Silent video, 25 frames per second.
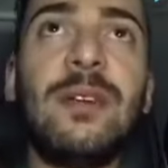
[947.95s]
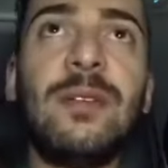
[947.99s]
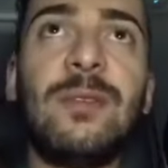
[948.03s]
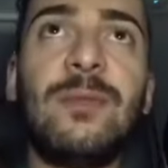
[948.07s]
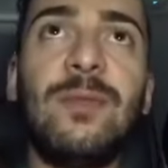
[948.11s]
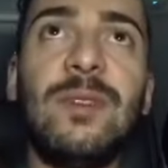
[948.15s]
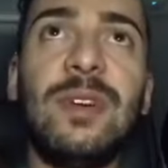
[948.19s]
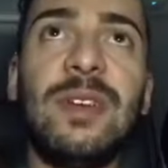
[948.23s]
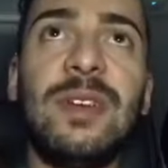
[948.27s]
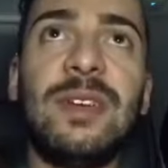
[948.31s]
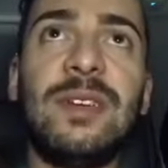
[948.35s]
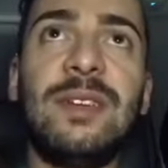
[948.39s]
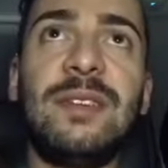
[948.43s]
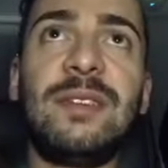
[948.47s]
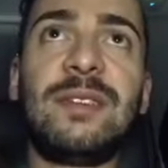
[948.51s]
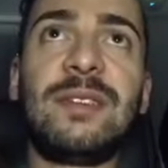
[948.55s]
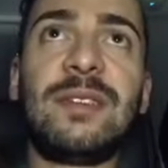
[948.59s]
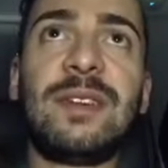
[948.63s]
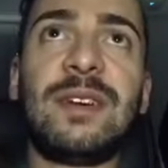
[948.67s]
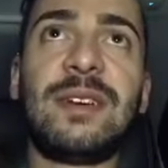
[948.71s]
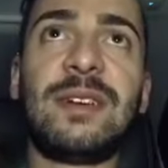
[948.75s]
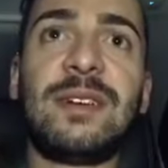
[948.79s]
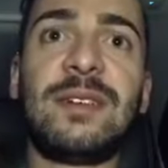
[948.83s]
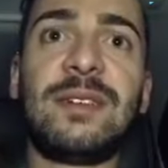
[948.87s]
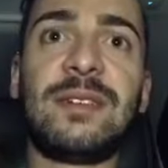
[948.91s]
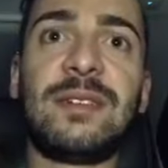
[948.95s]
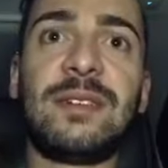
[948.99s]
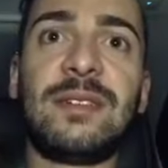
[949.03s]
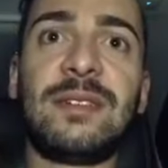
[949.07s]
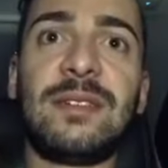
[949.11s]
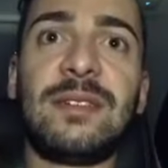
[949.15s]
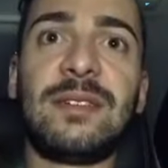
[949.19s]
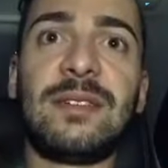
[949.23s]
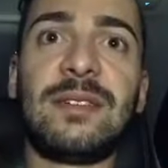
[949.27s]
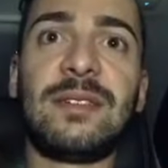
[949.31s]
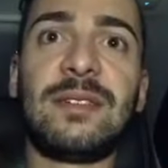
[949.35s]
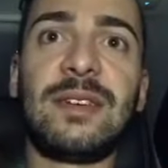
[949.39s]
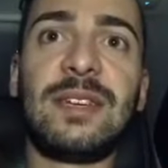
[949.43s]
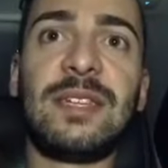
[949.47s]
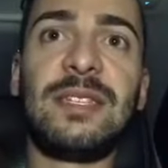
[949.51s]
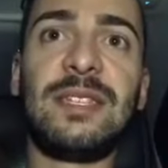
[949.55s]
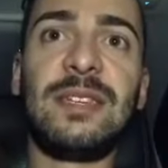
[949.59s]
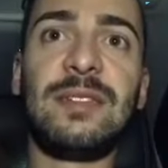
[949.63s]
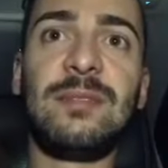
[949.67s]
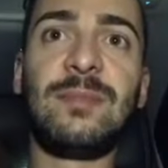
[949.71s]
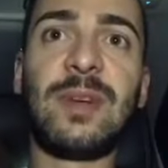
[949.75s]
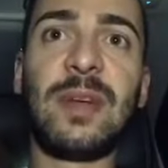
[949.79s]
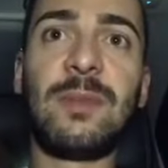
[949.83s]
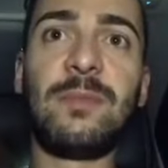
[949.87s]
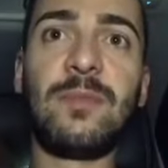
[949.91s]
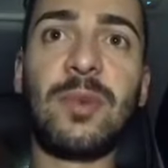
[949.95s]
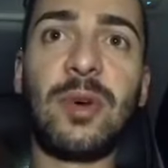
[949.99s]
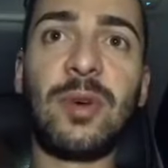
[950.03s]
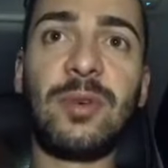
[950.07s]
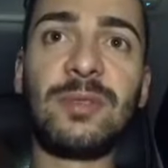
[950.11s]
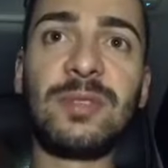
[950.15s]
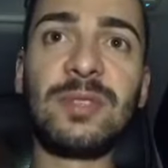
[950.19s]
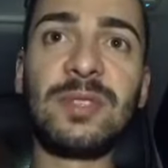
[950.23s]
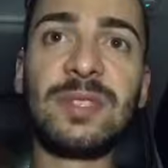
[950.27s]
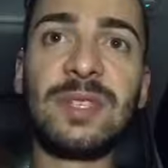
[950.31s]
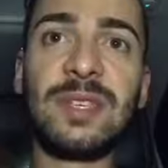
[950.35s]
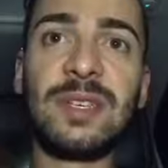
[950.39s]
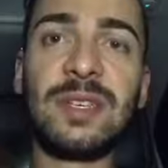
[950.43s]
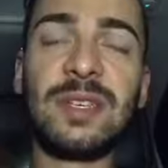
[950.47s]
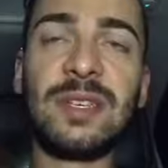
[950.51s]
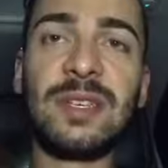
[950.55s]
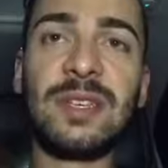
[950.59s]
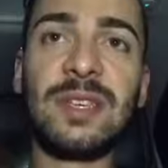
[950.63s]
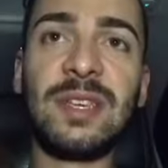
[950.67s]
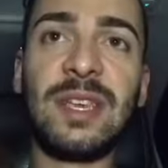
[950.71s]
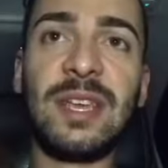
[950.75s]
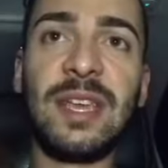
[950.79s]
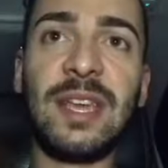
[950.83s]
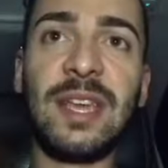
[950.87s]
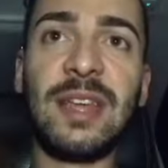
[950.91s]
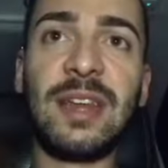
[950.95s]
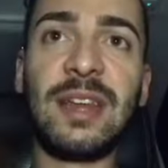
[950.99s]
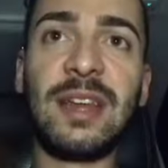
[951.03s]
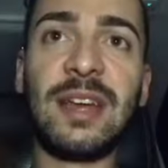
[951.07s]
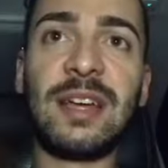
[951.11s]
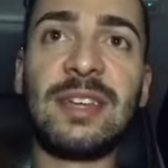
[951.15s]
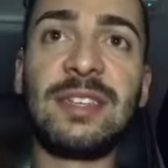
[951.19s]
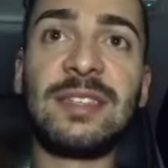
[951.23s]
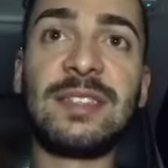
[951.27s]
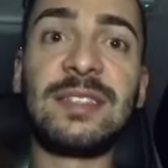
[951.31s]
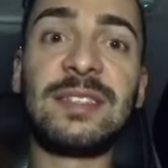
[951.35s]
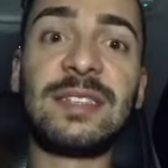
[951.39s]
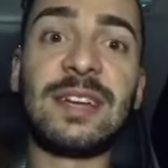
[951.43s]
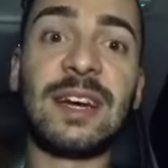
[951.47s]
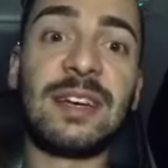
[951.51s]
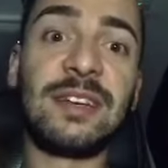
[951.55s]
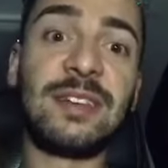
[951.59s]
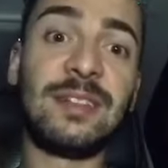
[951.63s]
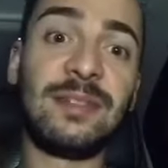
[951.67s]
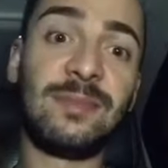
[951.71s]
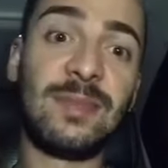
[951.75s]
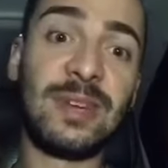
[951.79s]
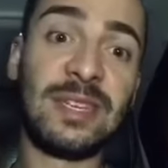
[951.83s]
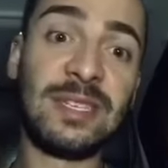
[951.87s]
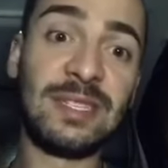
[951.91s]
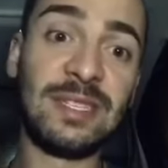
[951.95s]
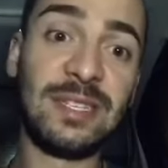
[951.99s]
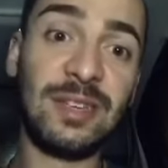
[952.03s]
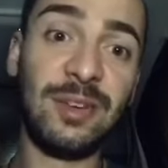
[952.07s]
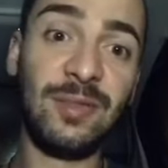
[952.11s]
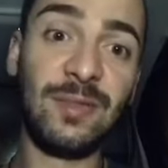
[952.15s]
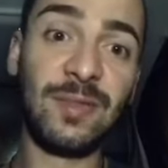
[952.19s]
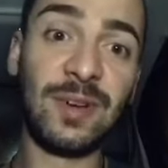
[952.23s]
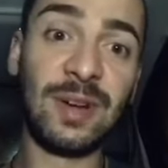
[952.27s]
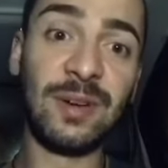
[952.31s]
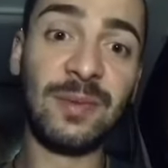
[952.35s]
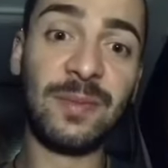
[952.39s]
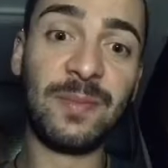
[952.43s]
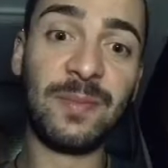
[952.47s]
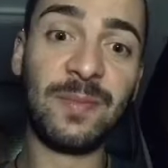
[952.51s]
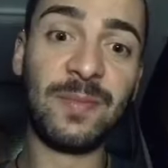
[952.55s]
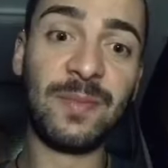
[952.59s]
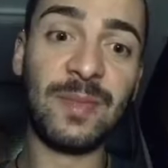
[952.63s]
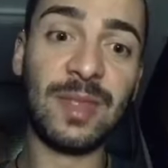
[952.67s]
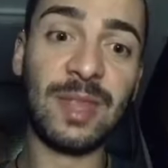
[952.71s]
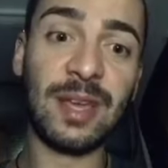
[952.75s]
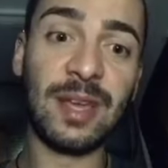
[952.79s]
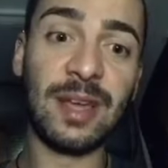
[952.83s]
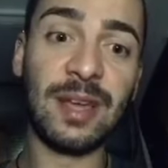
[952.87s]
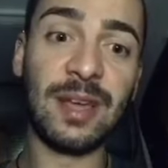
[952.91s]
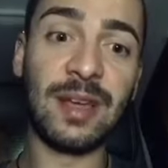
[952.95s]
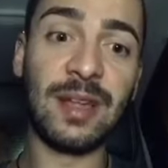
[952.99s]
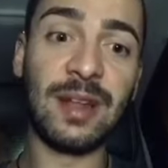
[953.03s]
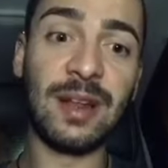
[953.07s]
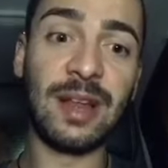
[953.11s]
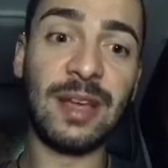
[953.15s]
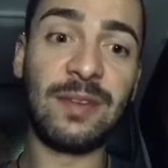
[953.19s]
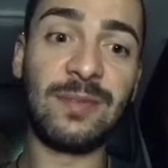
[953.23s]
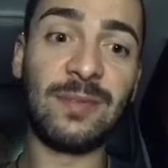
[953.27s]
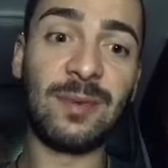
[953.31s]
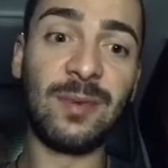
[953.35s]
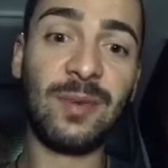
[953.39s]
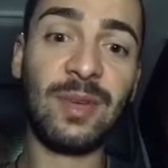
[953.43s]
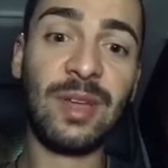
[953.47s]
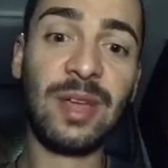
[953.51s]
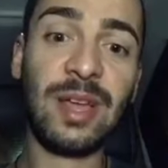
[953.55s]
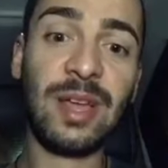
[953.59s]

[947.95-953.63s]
With I did my bronze, and I started my silver level.